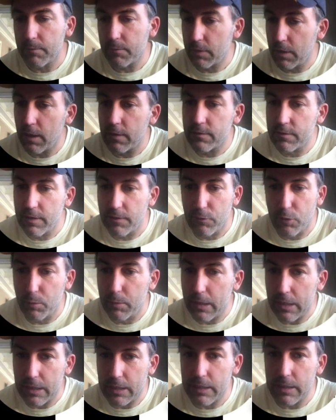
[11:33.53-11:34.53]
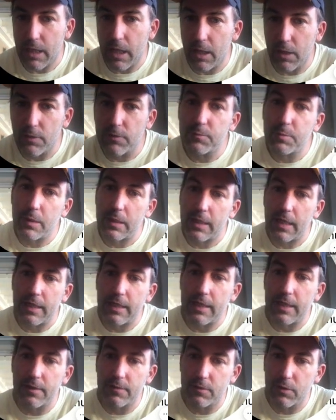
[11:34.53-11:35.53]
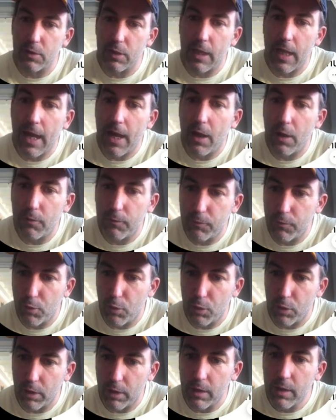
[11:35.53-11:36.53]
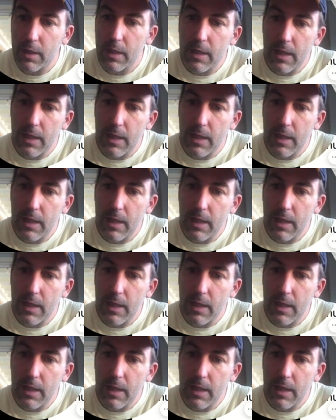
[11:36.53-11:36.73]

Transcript: costs several $1 million, but the idea is to allow for